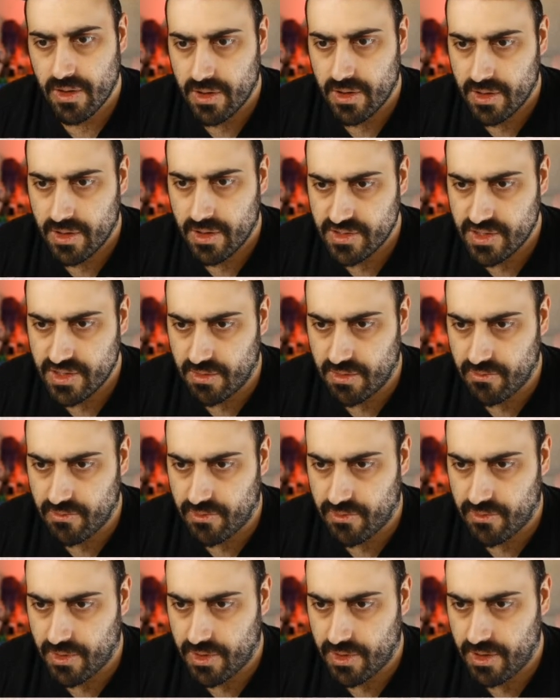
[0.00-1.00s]
Same
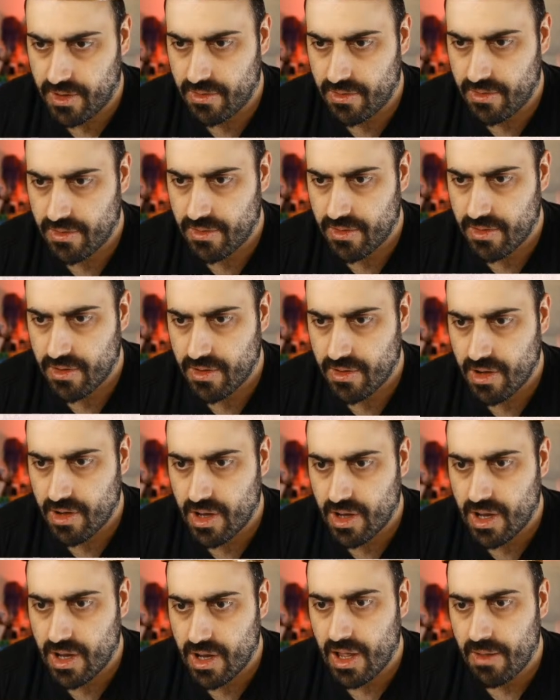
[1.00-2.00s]
for here.
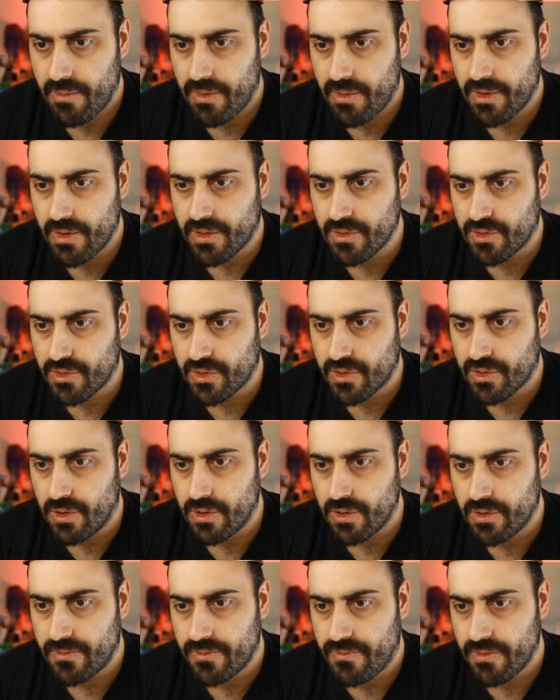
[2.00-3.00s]
A very good
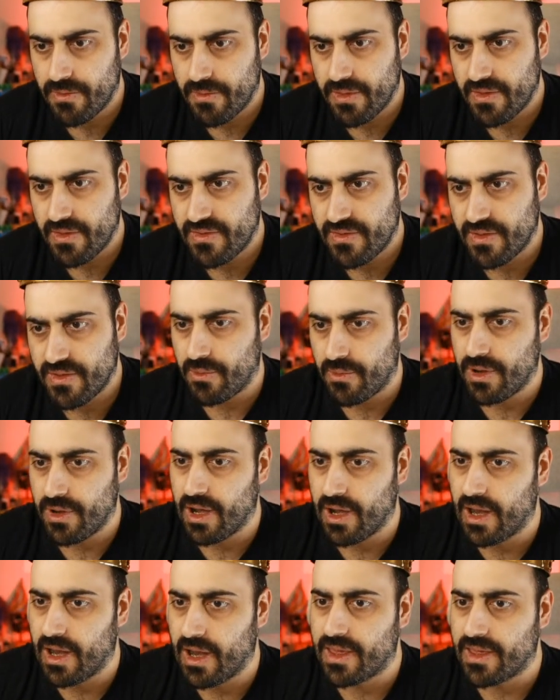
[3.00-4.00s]
color for this I really
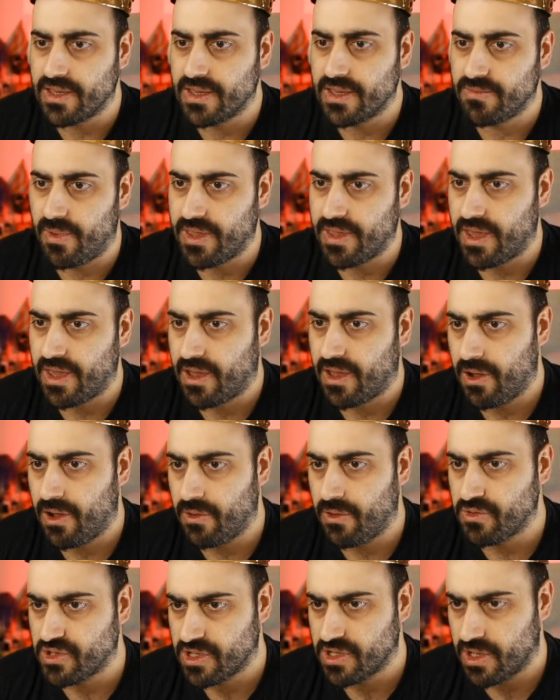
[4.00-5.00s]
like is
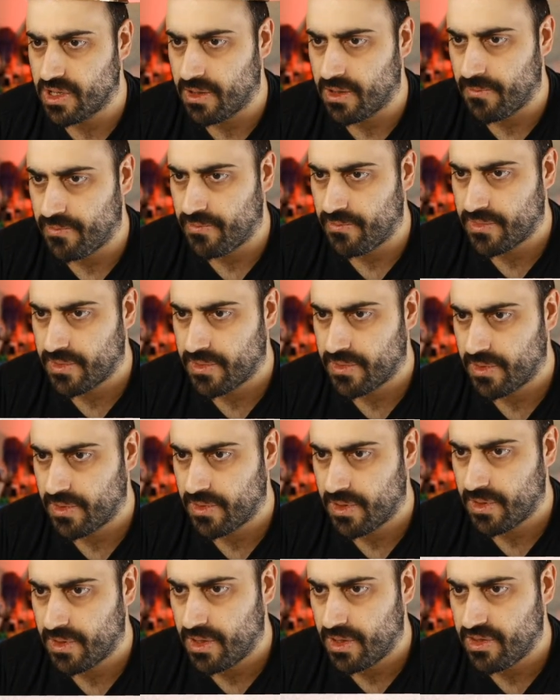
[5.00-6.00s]
Vallejo's
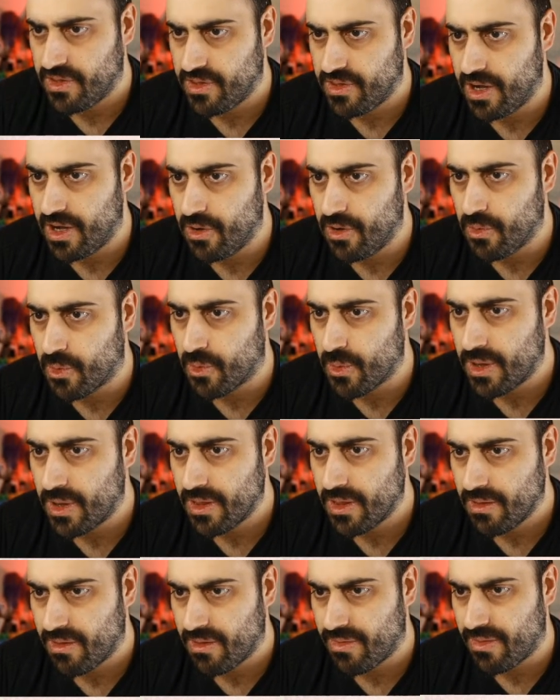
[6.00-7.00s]
yellow
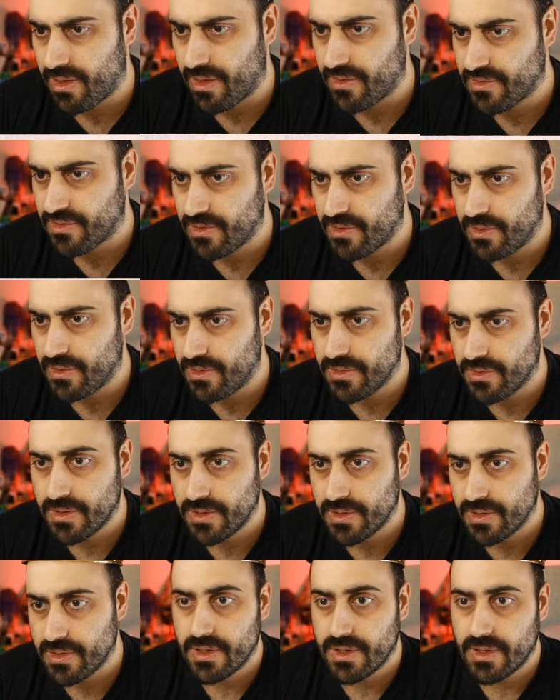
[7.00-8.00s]
green, I think it's called.
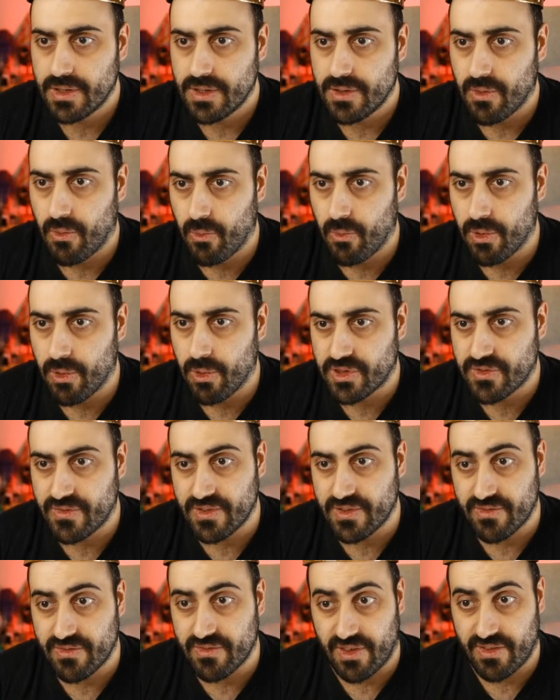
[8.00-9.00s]
Works
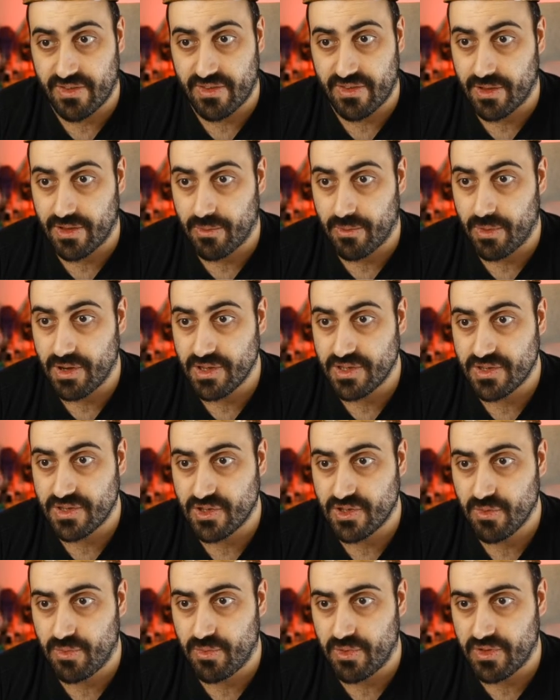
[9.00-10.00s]
fantastically well. It's
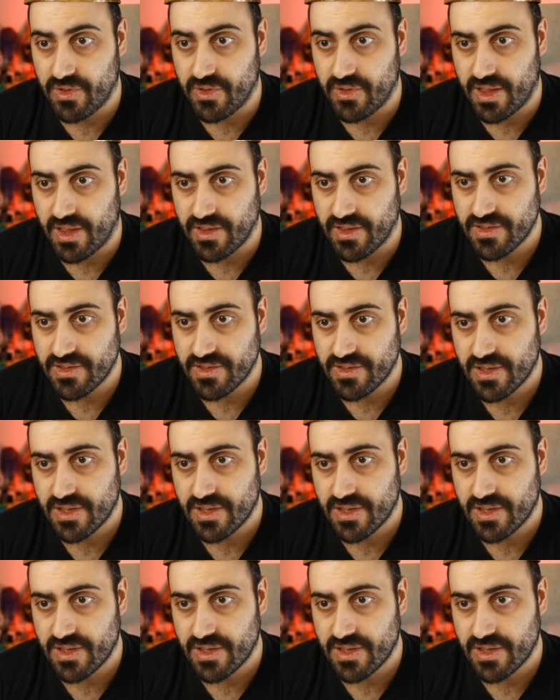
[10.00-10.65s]
super intense,